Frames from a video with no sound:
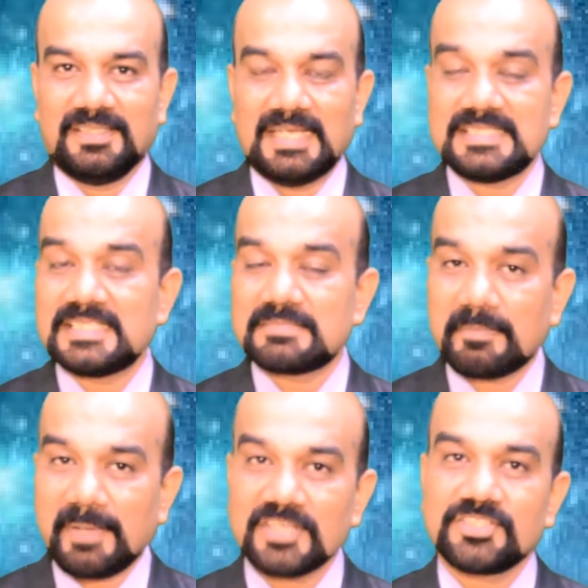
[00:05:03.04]
I said, that's my
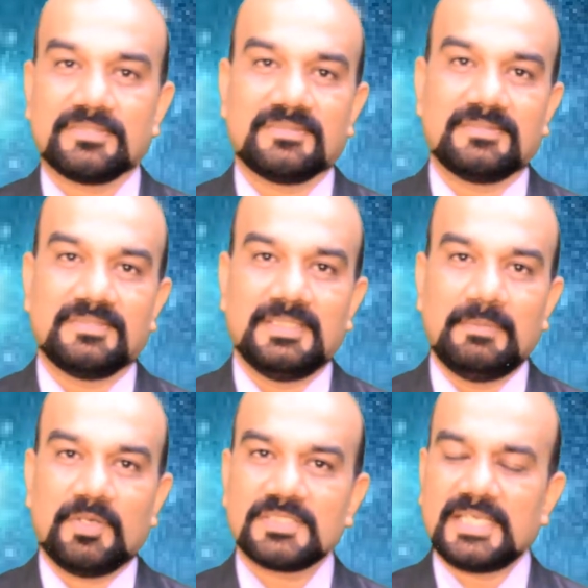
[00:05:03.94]
passion,
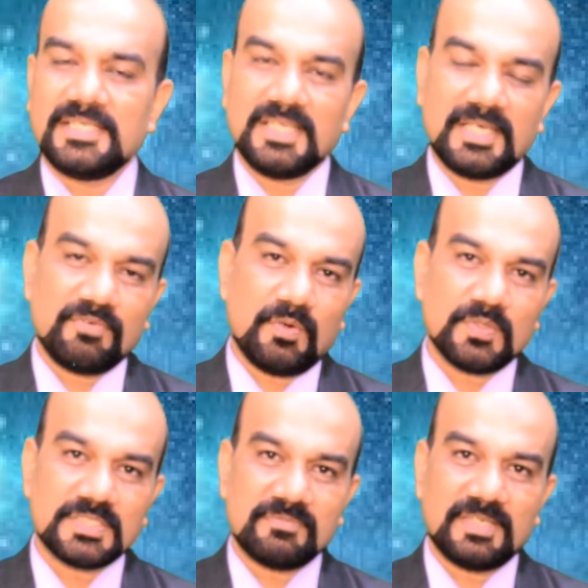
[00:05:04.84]
because I, I found
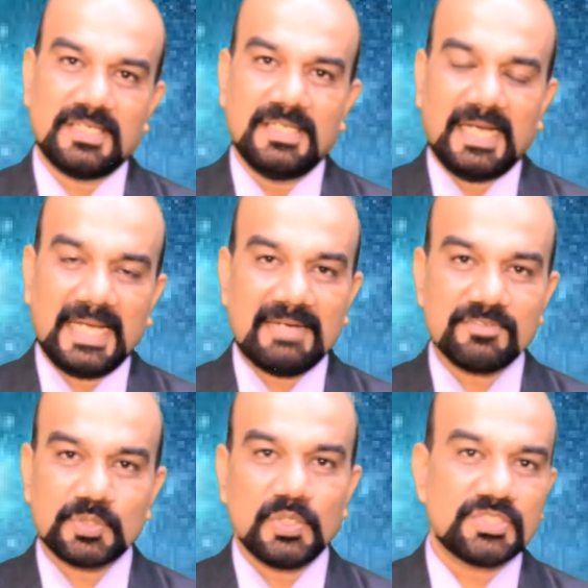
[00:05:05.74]
out somewhere I have a
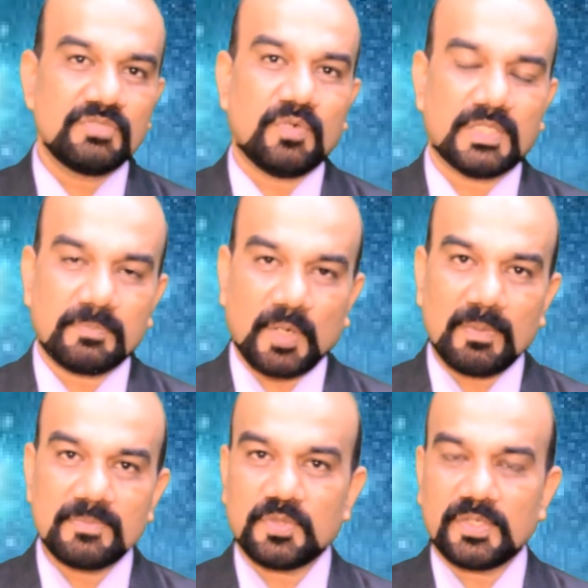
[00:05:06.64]
solution for the
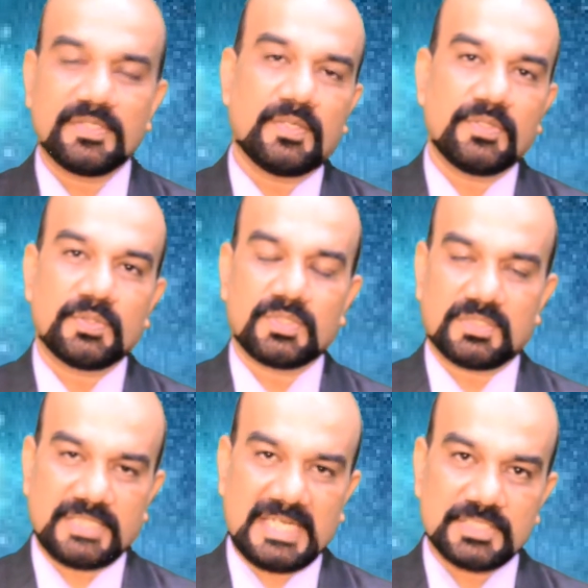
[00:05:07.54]
problems, what are they going through, the
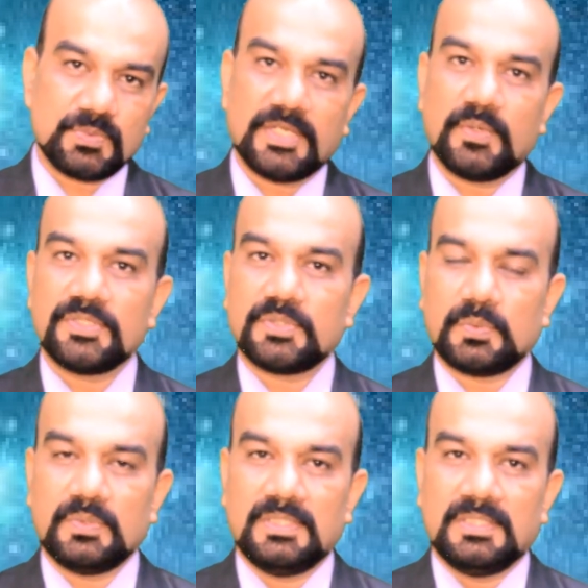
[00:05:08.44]
challenges, what you're going
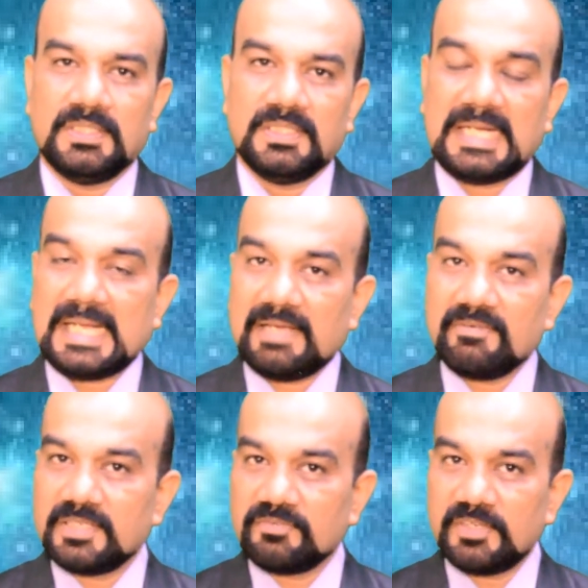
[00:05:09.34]
through. and I have
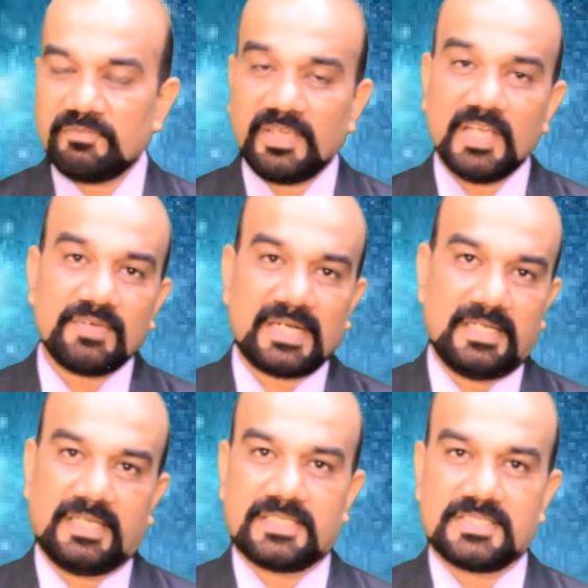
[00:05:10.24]
a different way of
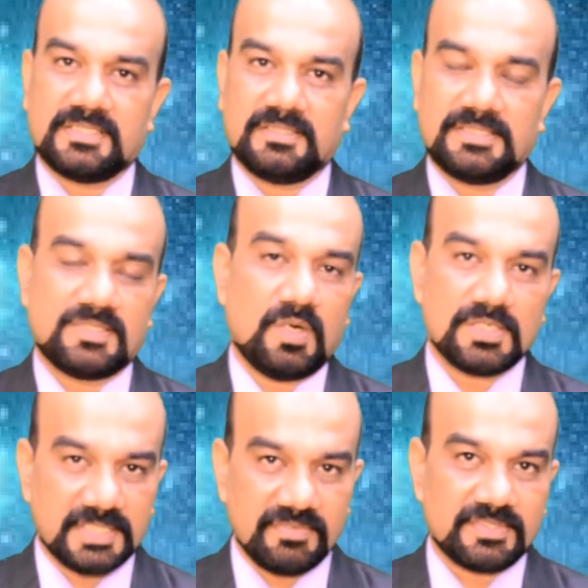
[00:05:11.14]
handling it. It's
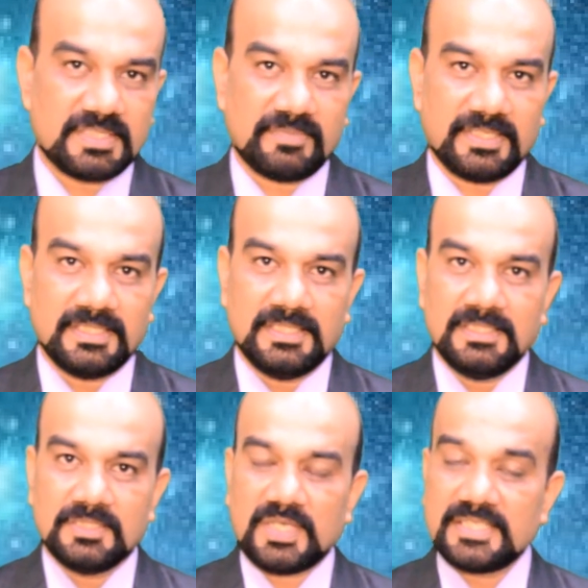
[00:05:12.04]
God's gift somewhere.
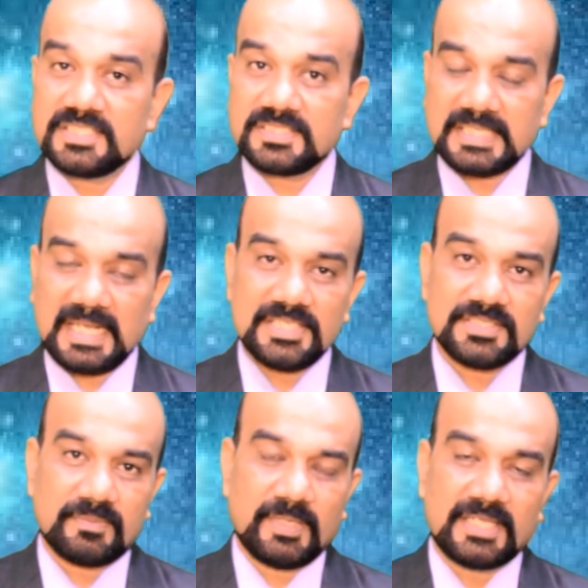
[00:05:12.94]
So I just
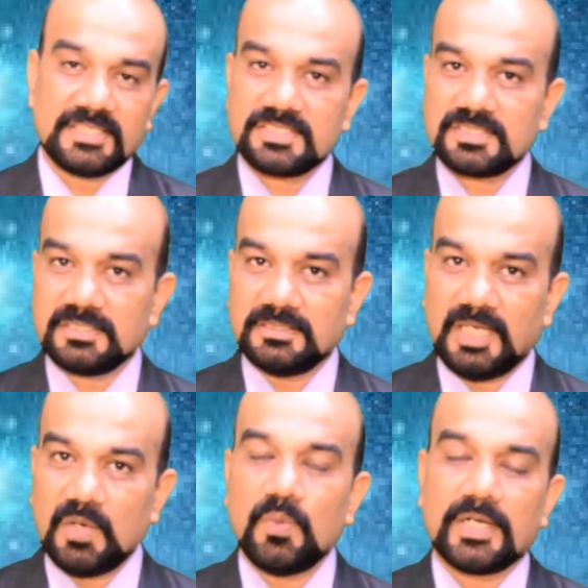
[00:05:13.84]
challenge, I mean, I just uh,
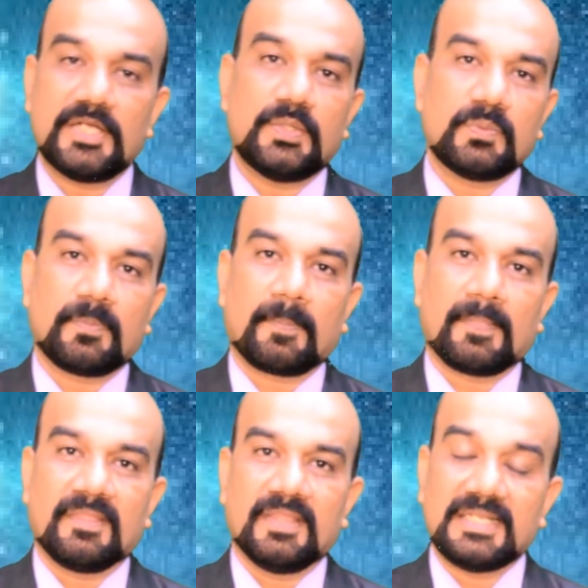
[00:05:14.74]
love what I do,
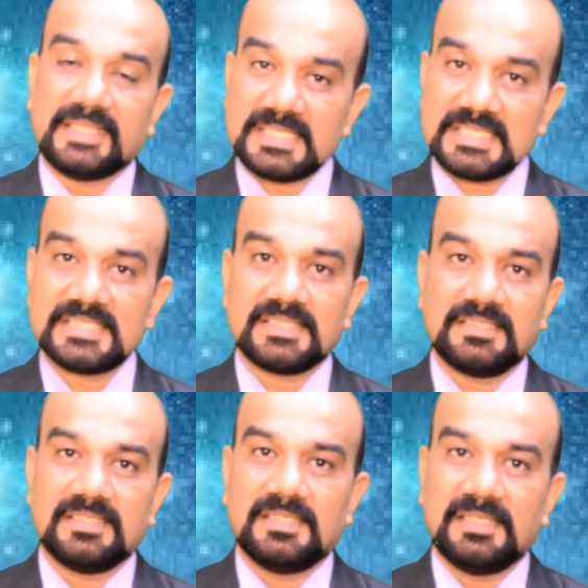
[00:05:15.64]
and that's the
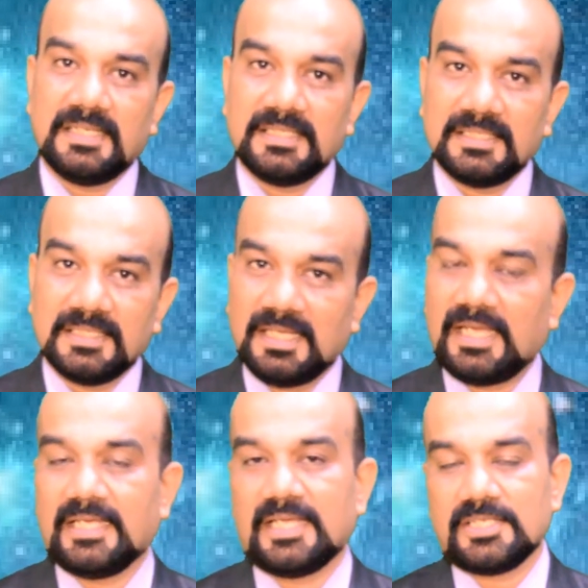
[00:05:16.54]
reason
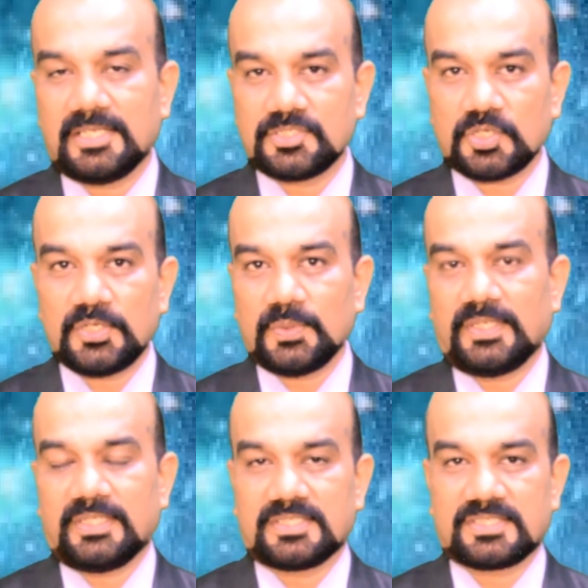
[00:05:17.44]
I, I enjoy
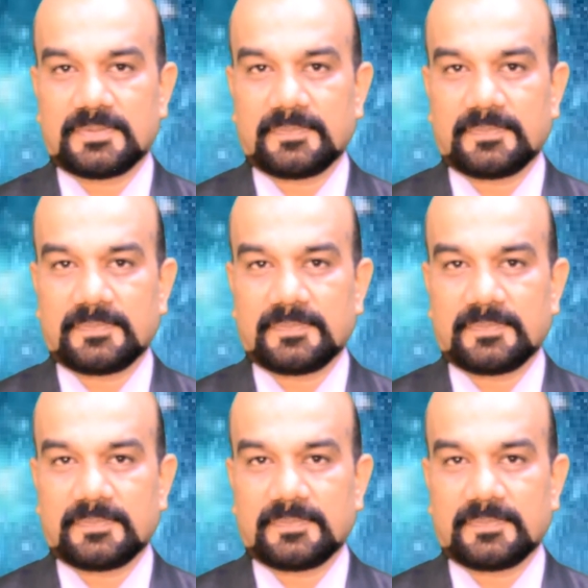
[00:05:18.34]
doing this.